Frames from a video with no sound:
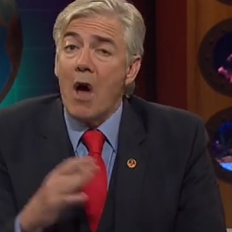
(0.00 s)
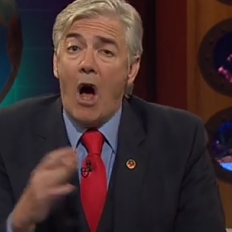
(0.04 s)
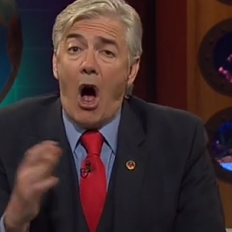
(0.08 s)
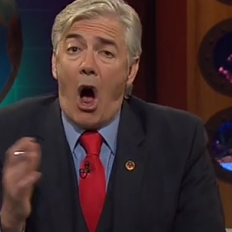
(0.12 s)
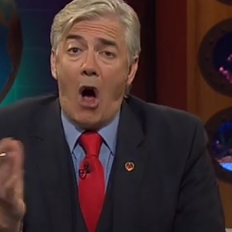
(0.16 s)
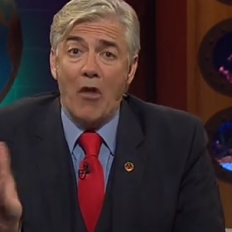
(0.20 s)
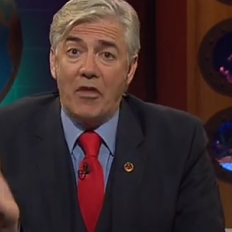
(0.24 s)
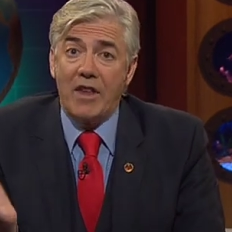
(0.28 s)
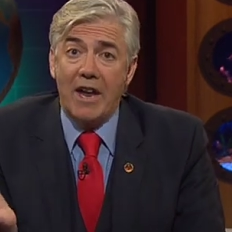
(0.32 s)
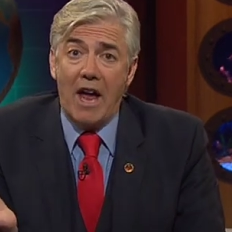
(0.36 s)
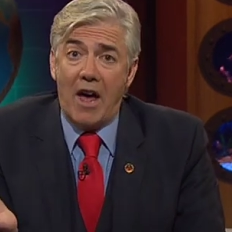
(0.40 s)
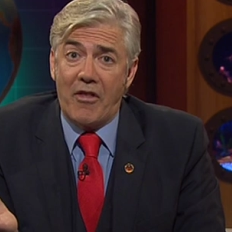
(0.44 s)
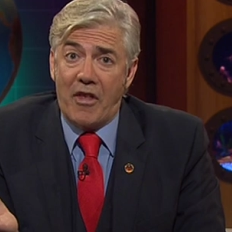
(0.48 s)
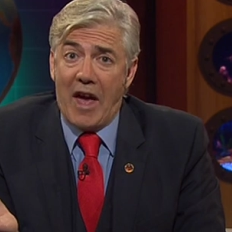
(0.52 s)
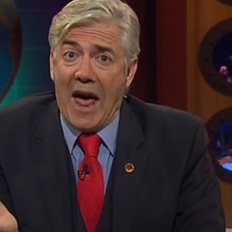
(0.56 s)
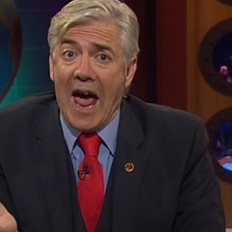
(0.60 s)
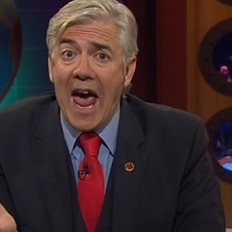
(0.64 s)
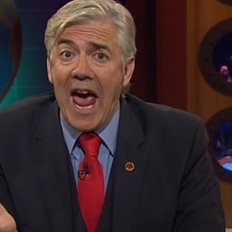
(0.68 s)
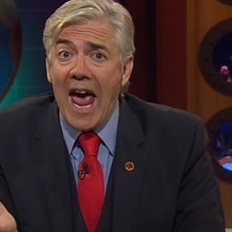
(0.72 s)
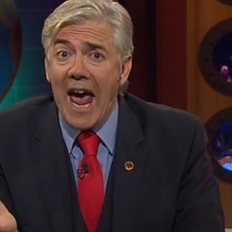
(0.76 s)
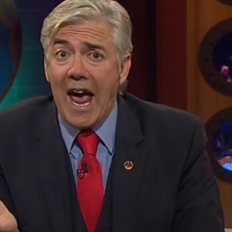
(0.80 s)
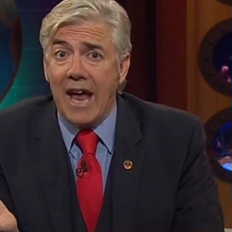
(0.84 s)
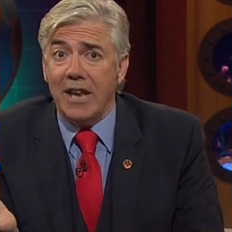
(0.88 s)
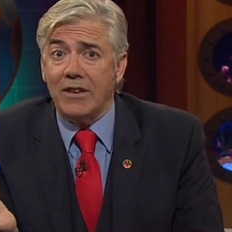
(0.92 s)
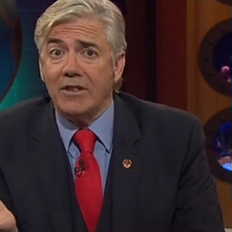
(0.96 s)
On the other
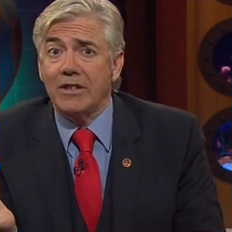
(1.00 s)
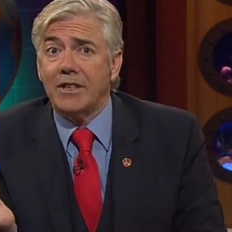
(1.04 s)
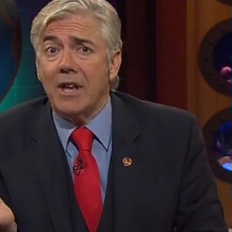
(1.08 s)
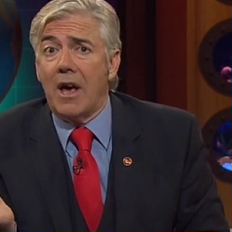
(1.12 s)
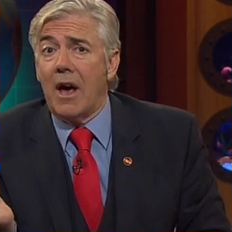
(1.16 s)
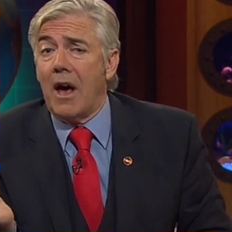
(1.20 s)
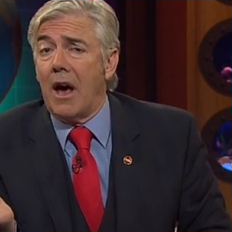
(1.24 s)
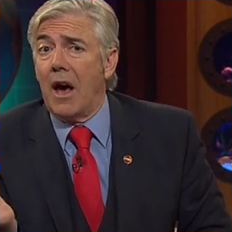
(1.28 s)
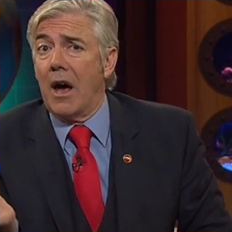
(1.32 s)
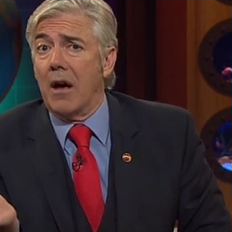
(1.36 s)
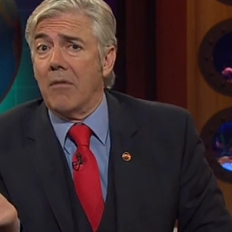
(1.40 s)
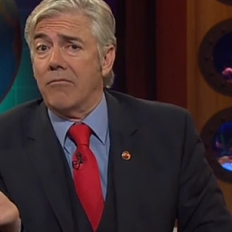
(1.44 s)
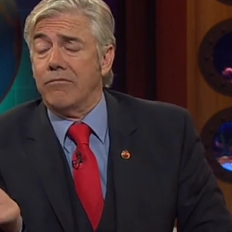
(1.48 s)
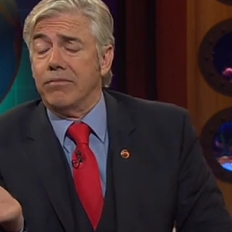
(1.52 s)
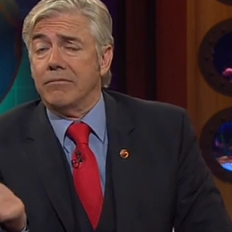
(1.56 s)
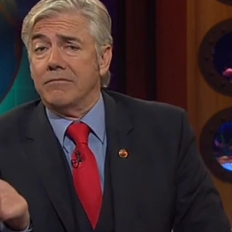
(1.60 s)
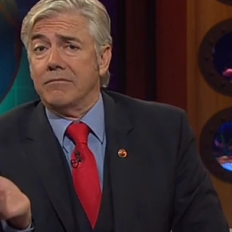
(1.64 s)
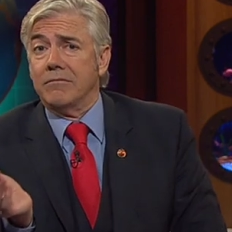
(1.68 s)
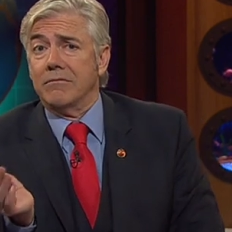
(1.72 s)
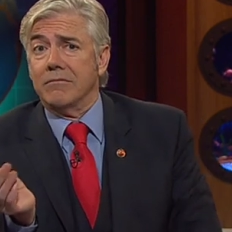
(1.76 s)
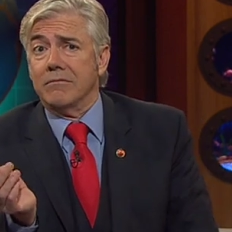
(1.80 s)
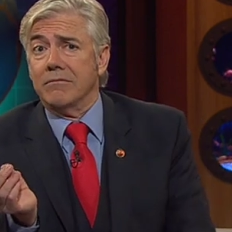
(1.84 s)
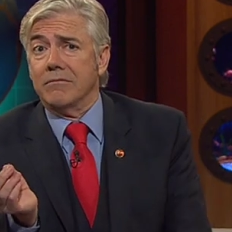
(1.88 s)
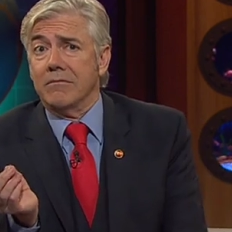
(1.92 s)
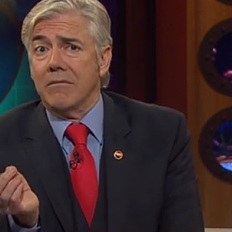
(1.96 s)
hand,
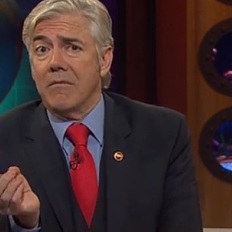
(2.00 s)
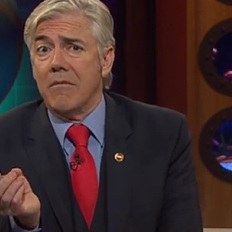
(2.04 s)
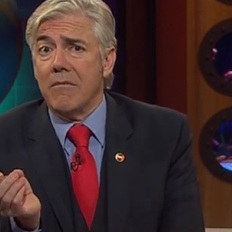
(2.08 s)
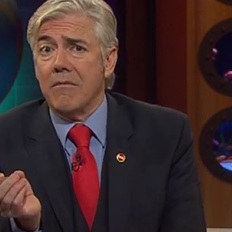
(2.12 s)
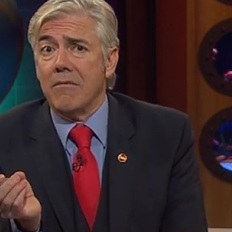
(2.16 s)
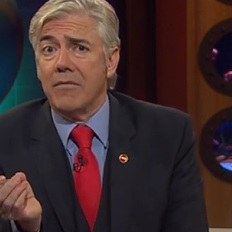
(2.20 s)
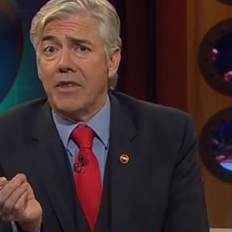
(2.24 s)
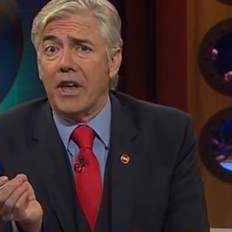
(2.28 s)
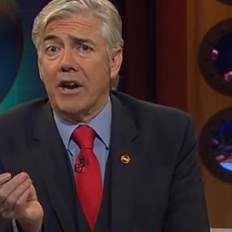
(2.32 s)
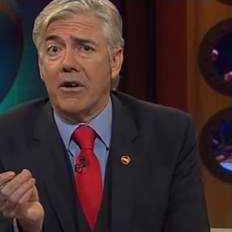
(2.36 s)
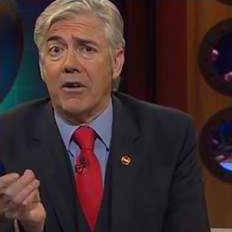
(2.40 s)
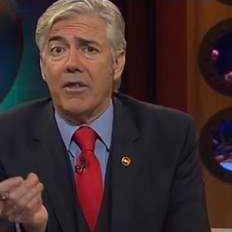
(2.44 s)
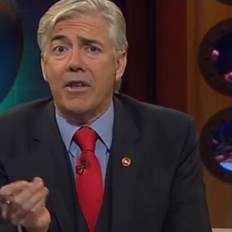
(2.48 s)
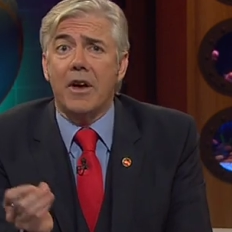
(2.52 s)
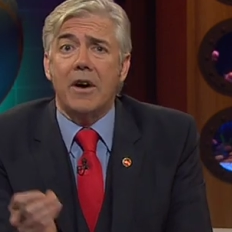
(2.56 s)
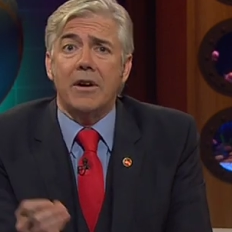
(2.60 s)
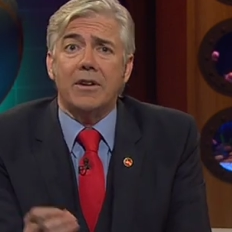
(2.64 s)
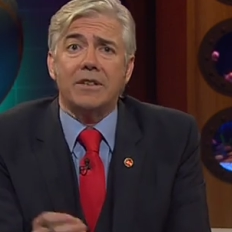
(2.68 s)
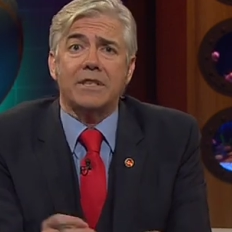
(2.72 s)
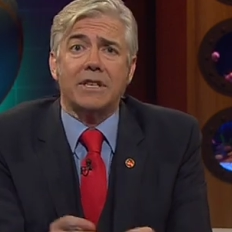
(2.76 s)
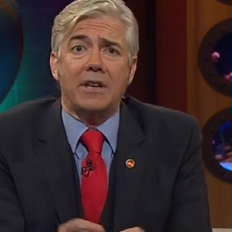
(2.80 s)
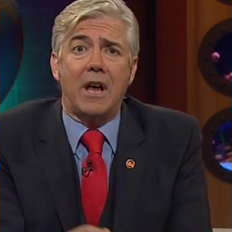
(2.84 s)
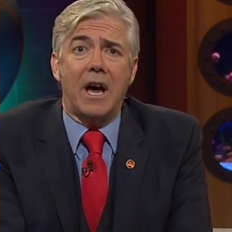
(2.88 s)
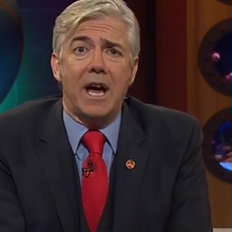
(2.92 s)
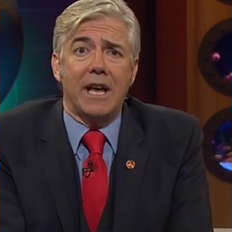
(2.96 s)
there are
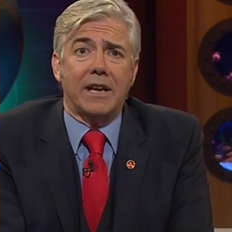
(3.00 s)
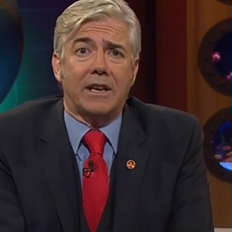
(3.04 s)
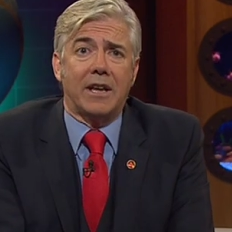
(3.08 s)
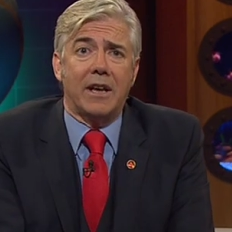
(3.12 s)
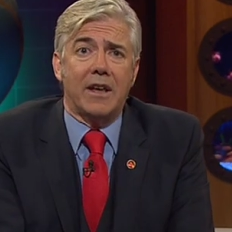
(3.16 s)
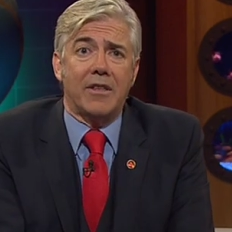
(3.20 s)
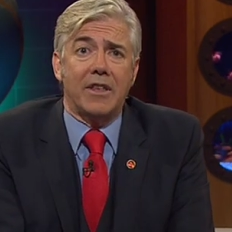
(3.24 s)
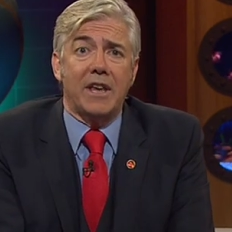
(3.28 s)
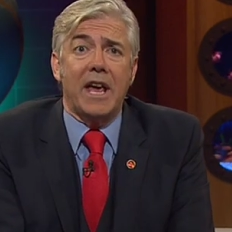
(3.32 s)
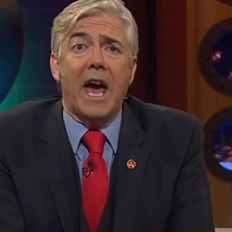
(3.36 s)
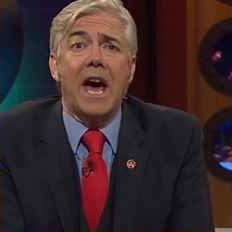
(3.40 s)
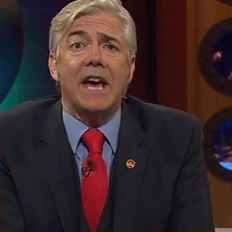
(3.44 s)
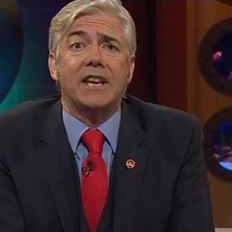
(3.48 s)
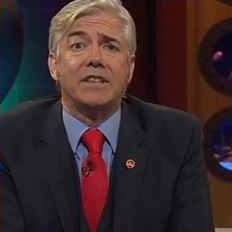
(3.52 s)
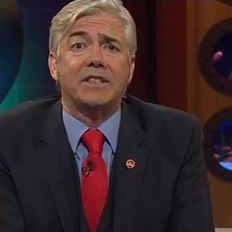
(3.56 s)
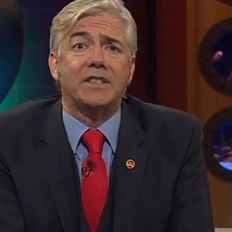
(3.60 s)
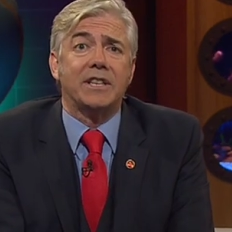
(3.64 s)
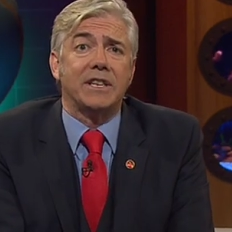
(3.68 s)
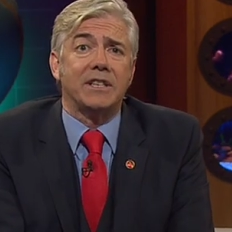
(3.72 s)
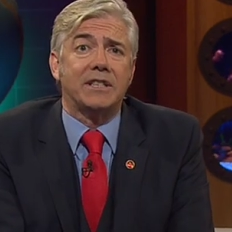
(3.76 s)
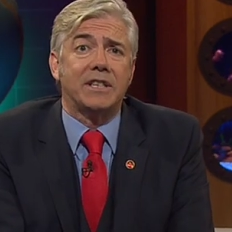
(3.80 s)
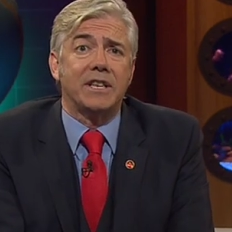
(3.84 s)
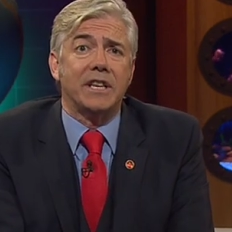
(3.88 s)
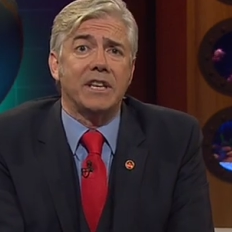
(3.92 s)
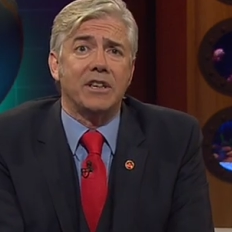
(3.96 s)
those like the
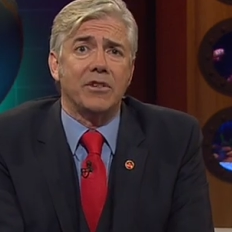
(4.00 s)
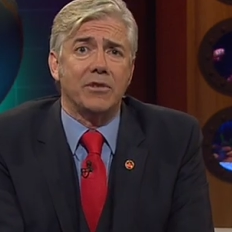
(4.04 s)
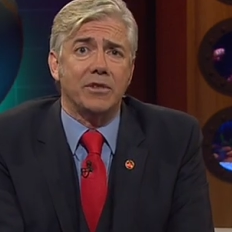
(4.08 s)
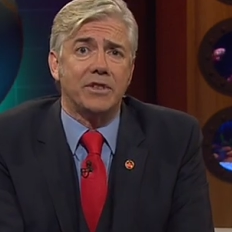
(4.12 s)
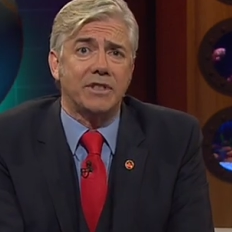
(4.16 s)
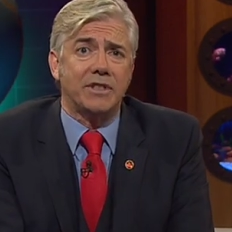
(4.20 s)
ACTU